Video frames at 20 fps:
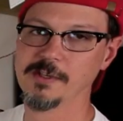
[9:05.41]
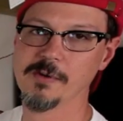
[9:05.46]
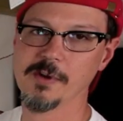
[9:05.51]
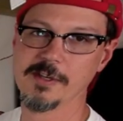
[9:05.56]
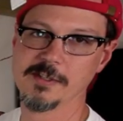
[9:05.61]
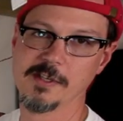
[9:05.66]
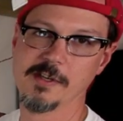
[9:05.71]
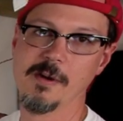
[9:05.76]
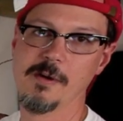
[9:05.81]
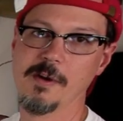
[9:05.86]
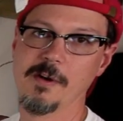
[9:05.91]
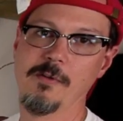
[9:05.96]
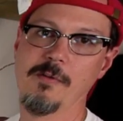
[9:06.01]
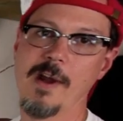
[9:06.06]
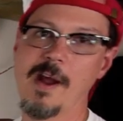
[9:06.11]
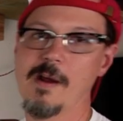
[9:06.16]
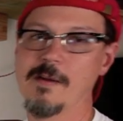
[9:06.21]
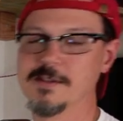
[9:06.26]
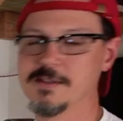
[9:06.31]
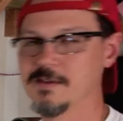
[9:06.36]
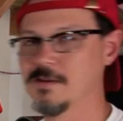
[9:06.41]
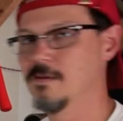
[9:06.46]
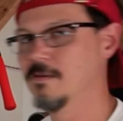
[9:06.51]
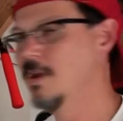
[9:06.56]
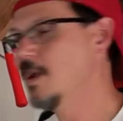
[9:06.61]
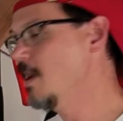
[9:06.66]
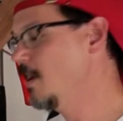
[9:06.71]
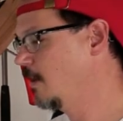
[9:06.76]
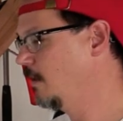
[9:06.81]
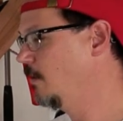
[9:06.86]
going to go to ground. So
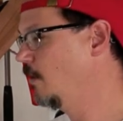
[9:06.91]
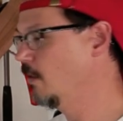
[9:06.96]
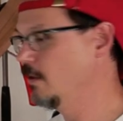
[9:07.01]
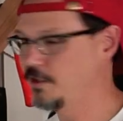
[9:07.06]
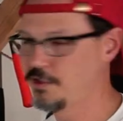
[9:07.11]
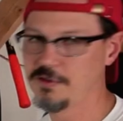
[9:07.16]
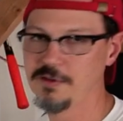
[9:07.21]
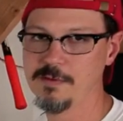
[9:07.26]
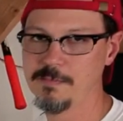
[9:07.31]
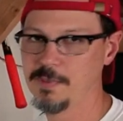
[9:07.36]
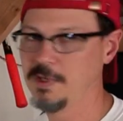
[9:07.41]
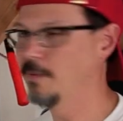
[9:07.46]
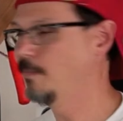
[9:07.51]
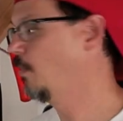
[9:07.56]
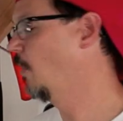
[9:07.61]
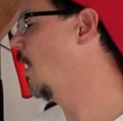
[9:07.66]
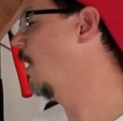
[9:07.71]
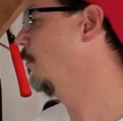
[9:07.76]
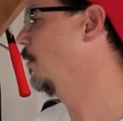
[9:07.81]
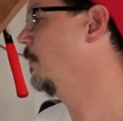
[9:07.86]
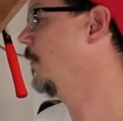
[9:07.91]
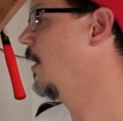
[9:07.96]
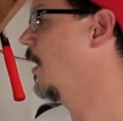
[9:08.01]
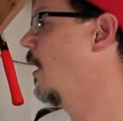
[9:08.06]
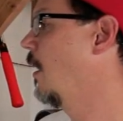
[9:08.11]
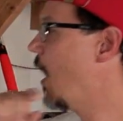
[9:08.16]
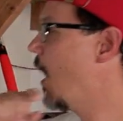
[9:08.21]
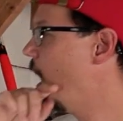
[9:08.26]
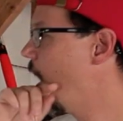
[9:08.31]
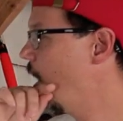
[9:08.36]
noise shouldn't be a problem
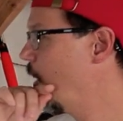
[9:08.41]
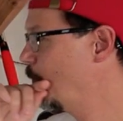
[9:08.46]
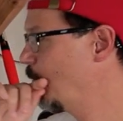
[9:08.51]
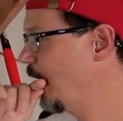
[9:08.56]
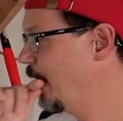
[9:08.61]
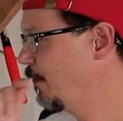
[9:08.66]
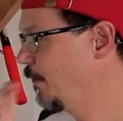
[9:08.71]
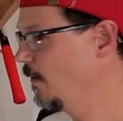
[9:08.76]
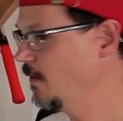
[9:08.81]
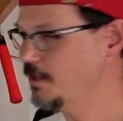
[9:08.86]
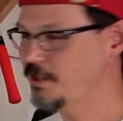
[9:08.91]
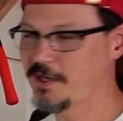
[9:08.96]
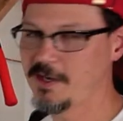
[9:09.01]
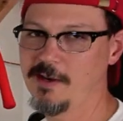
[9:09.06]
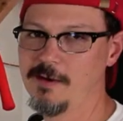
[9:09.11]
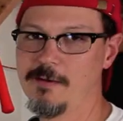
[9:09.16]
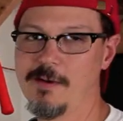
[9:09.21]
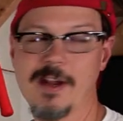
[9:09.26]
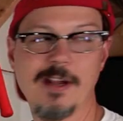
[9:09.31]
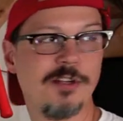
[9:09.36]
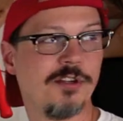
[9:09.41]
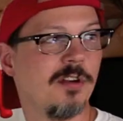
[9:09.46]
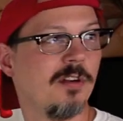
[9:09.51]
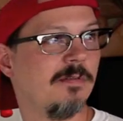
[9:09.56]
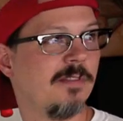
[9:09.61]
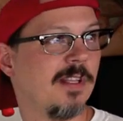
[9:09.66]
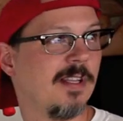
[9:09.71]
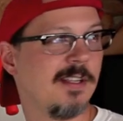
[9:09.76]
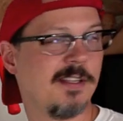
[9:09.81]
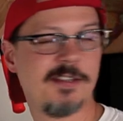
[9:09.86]
there. In my first iteration
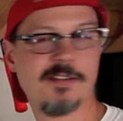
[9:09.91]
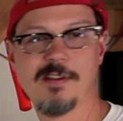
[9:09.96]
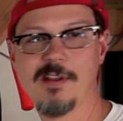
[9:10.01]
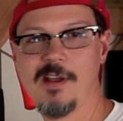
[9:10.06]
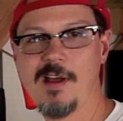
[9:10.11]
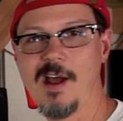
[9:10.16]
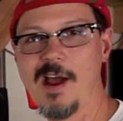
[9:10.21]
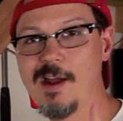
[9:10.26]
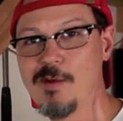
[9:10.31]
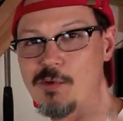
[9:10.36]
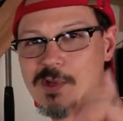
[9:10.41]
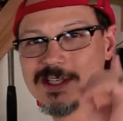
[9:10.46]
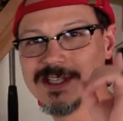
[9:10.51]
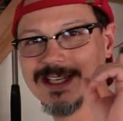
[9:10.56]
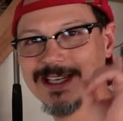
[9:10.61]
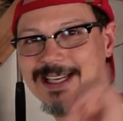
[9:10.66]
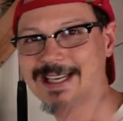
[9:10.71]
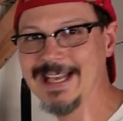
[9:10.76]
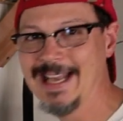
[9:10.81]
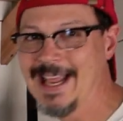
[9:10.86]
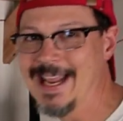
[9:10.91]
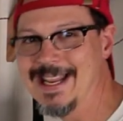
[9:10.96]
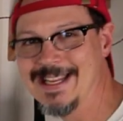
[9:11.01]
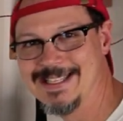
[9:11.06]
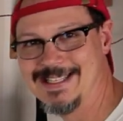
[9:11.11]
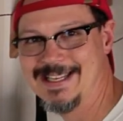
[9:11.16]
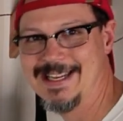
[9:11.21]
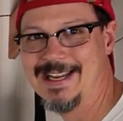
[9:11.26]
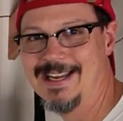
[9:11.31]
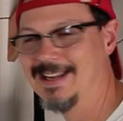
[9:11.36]
of this, I was
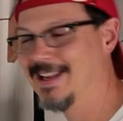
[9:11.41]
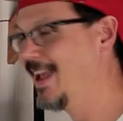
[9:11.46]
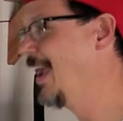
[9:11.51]
lazy